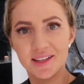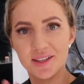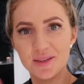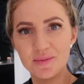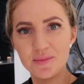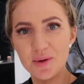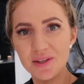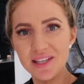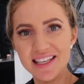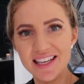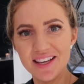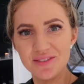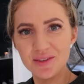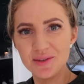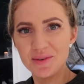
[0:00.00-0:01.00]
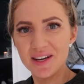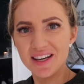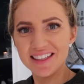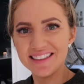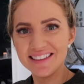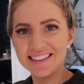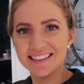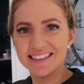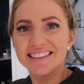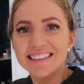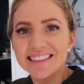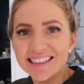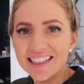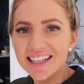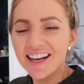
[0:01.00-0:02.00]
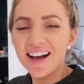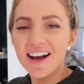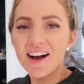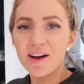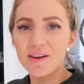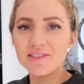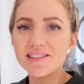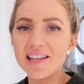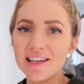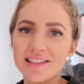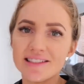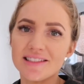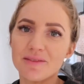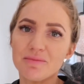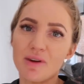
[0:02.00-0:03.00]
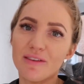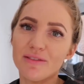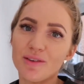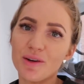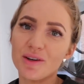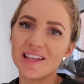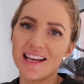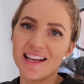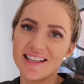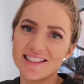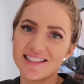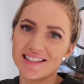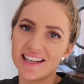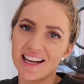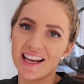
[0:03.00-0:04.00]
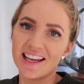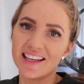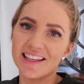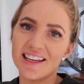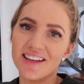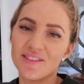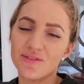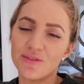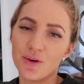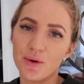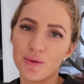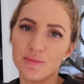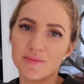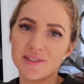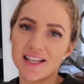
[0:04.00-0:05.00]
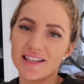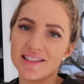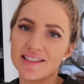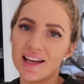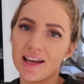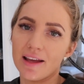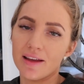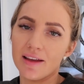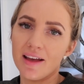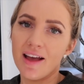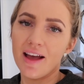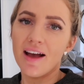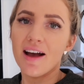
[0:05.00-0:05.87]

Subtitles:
Good morning, everyone. I was editing my vlog yesterday from Sunday,